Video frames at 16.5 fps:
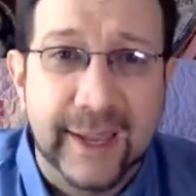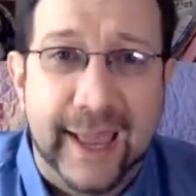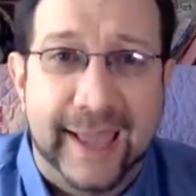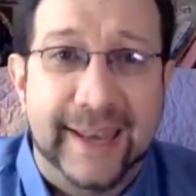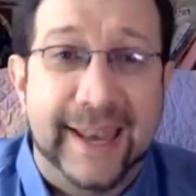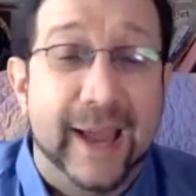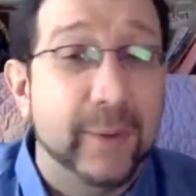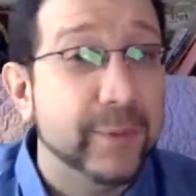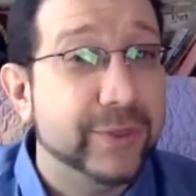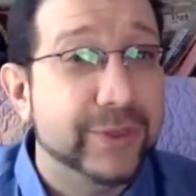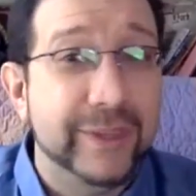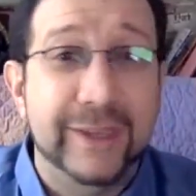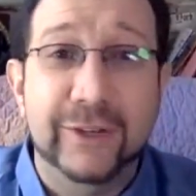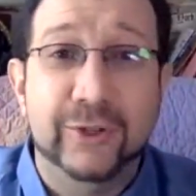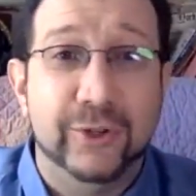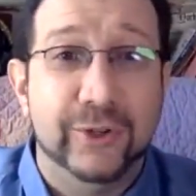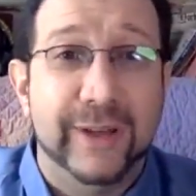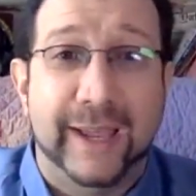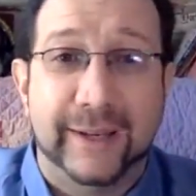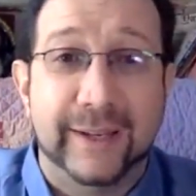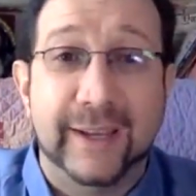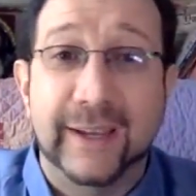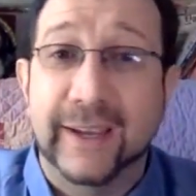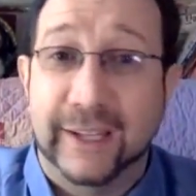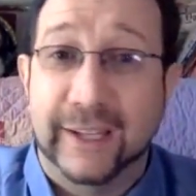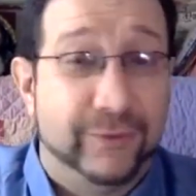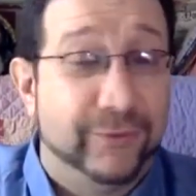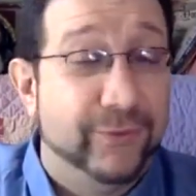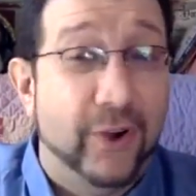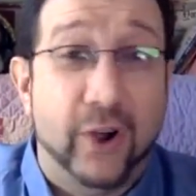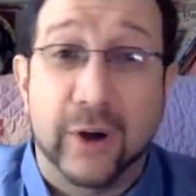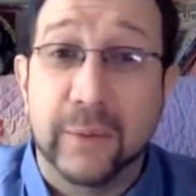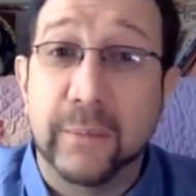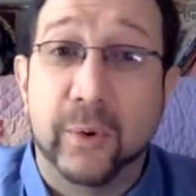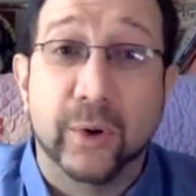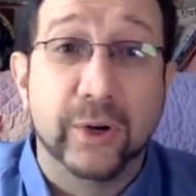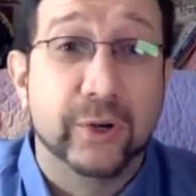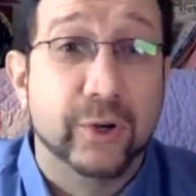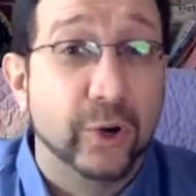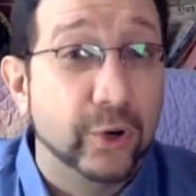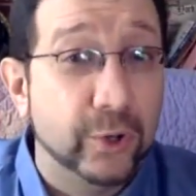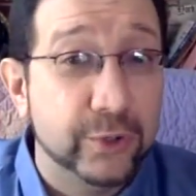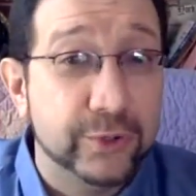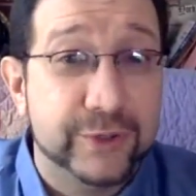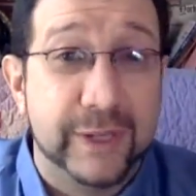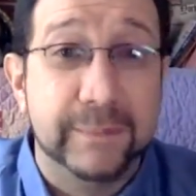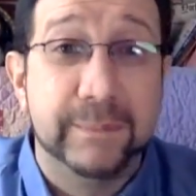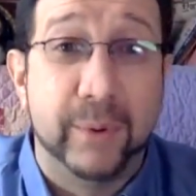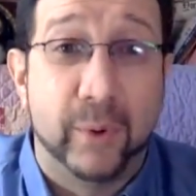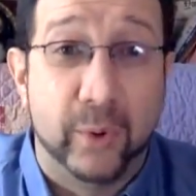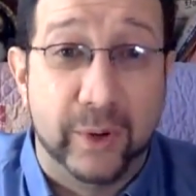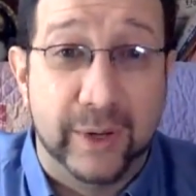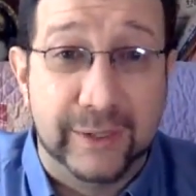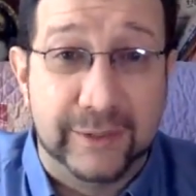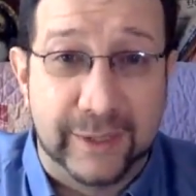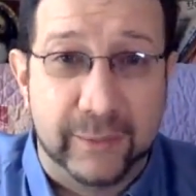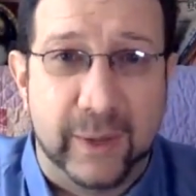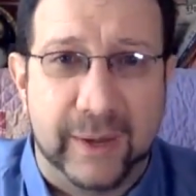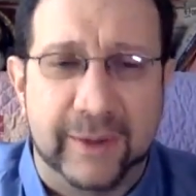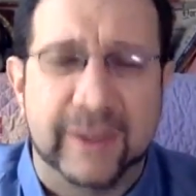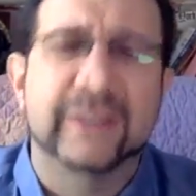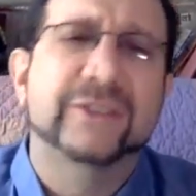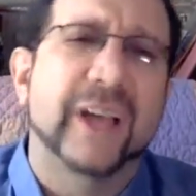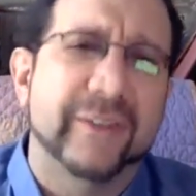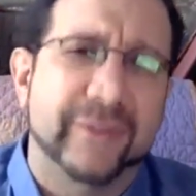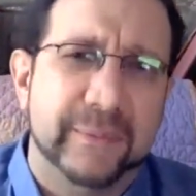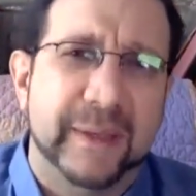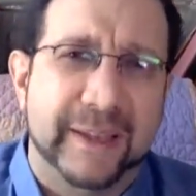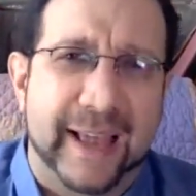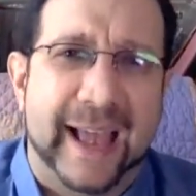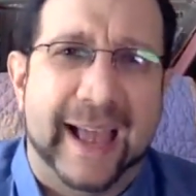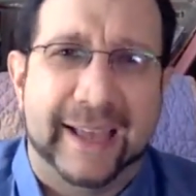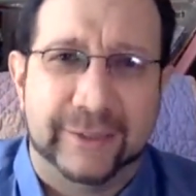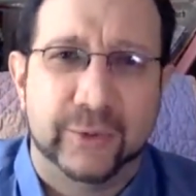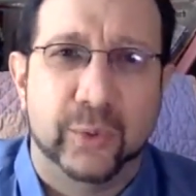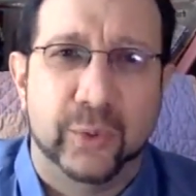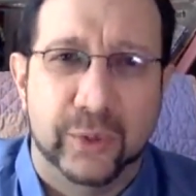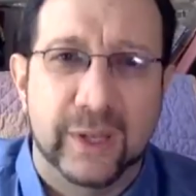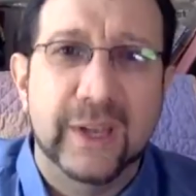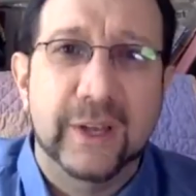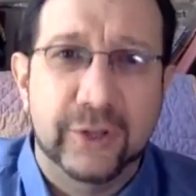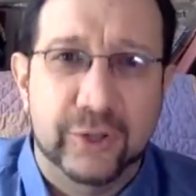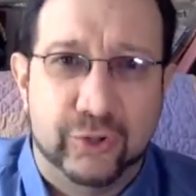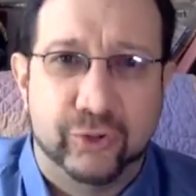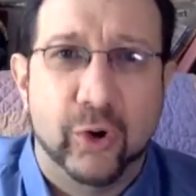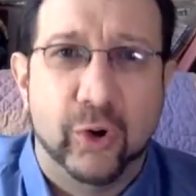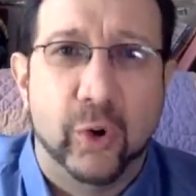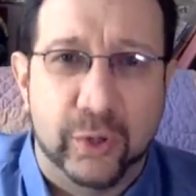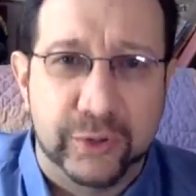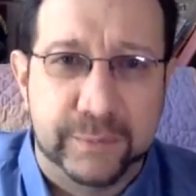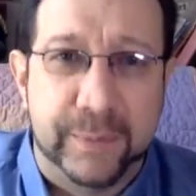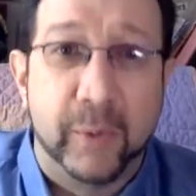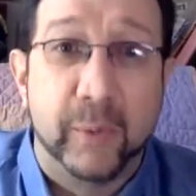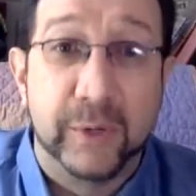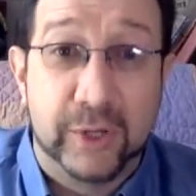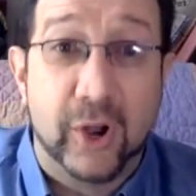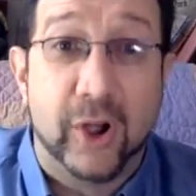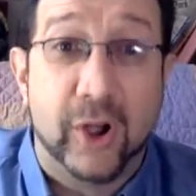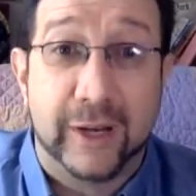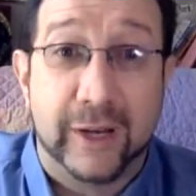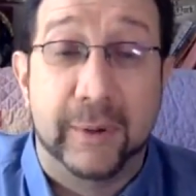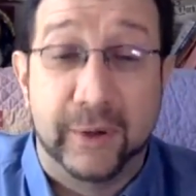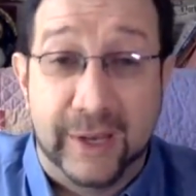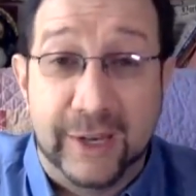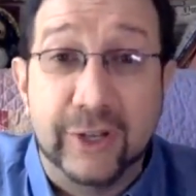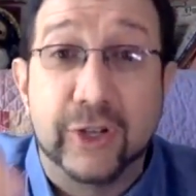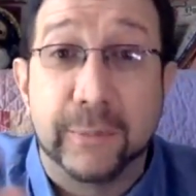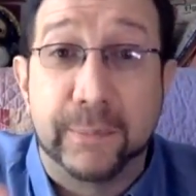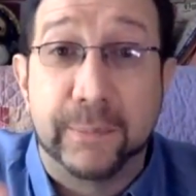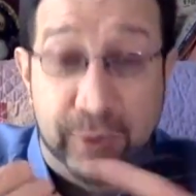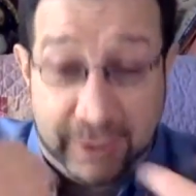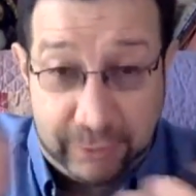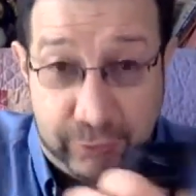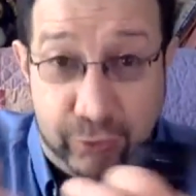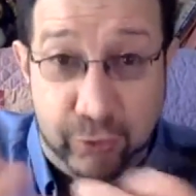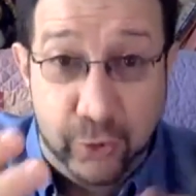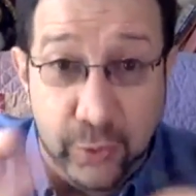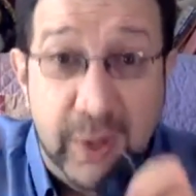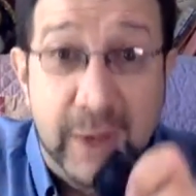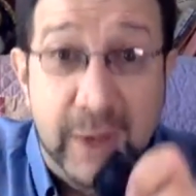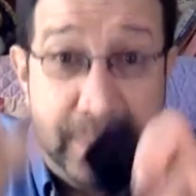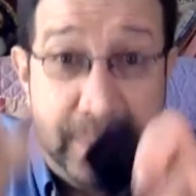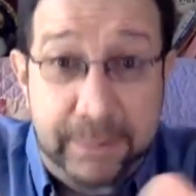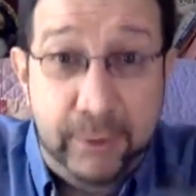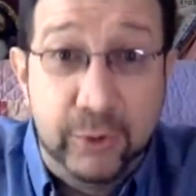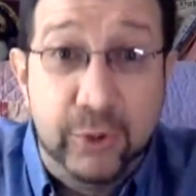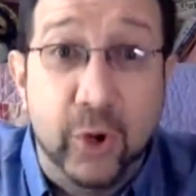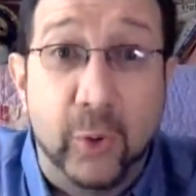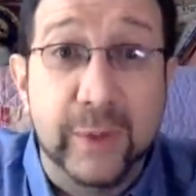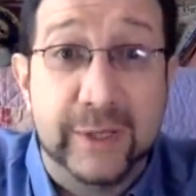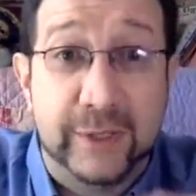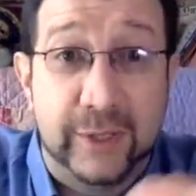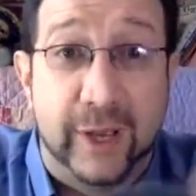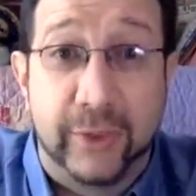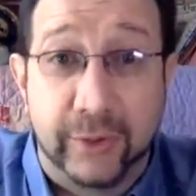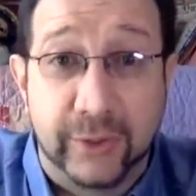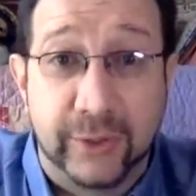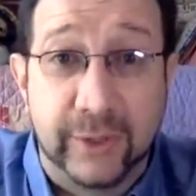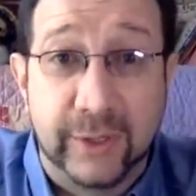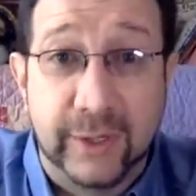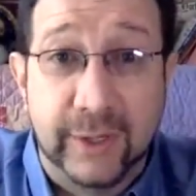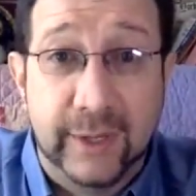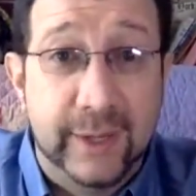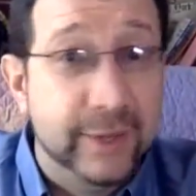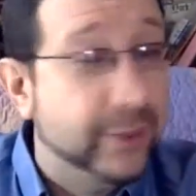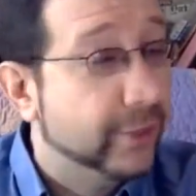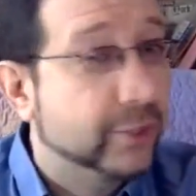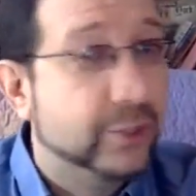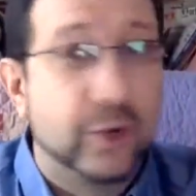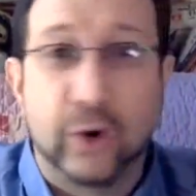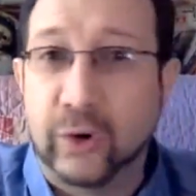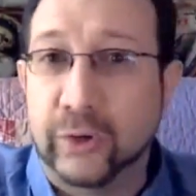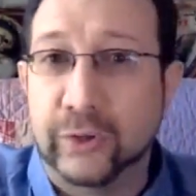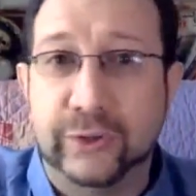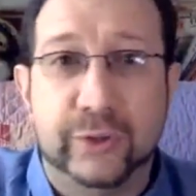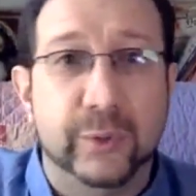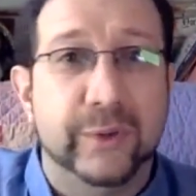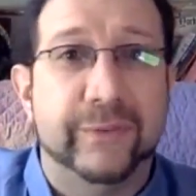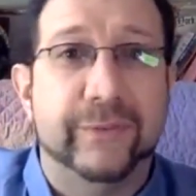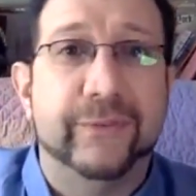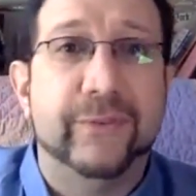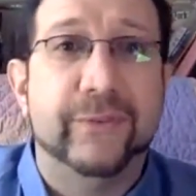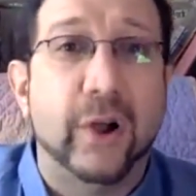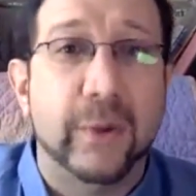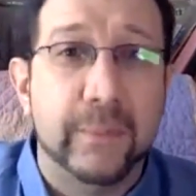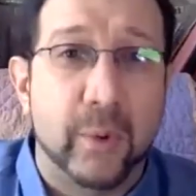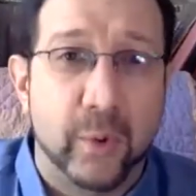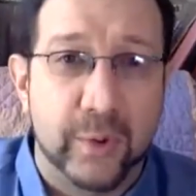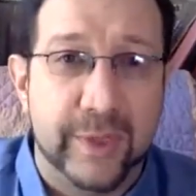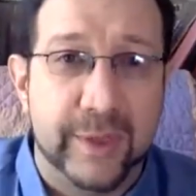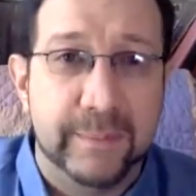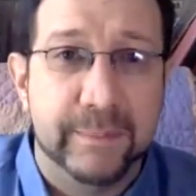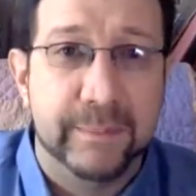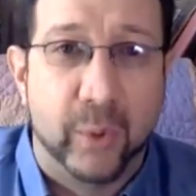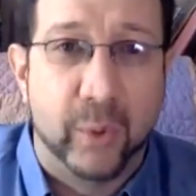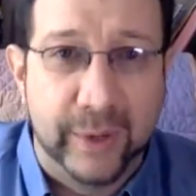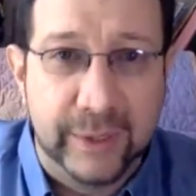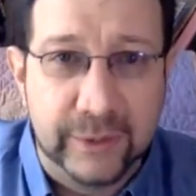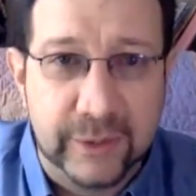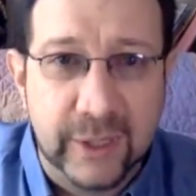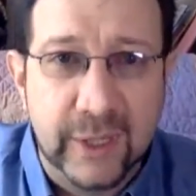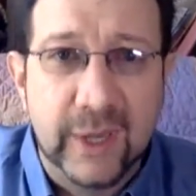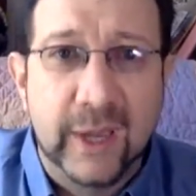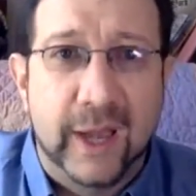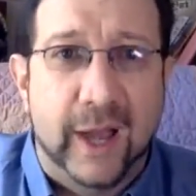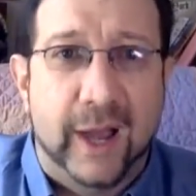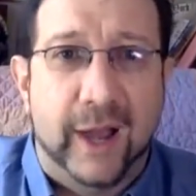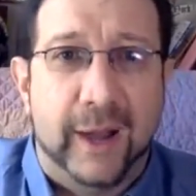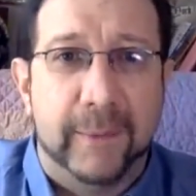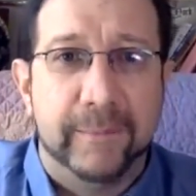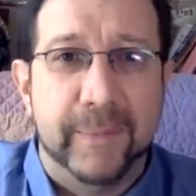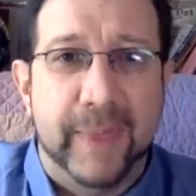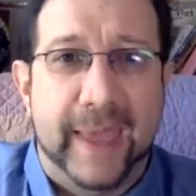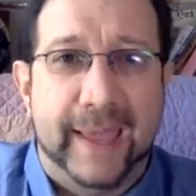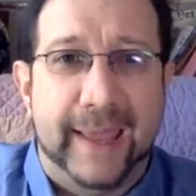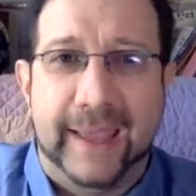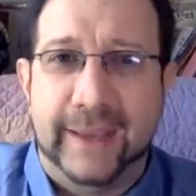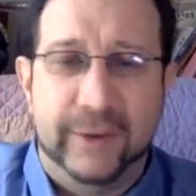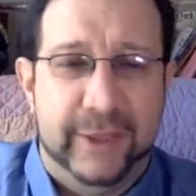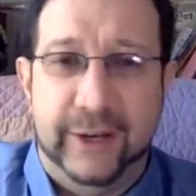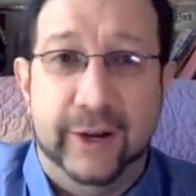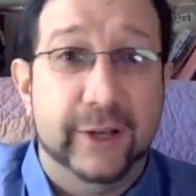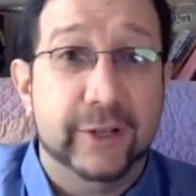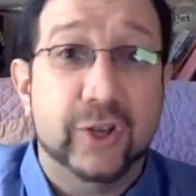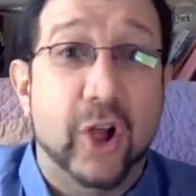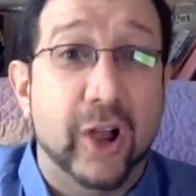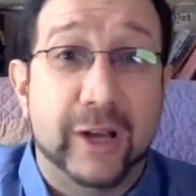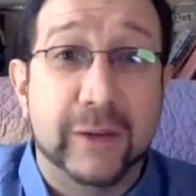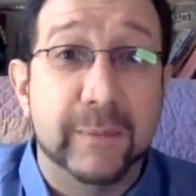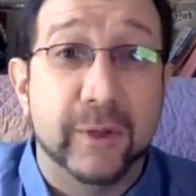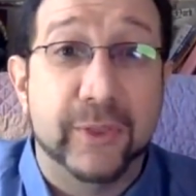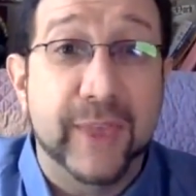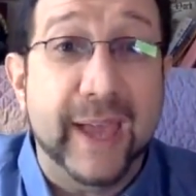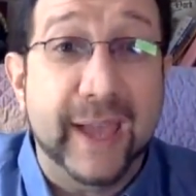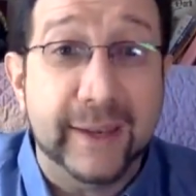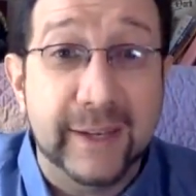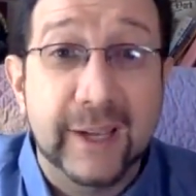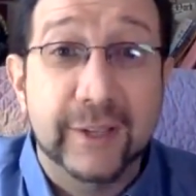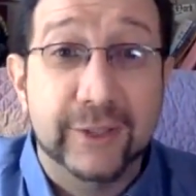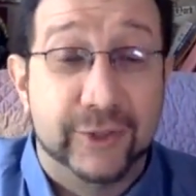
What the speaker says: And now with the internet, it's far more girls than boys, aside from like asshole trolls. But we're talking about like true people who know each other. The girls do it far more than boys. And they're not talking about that.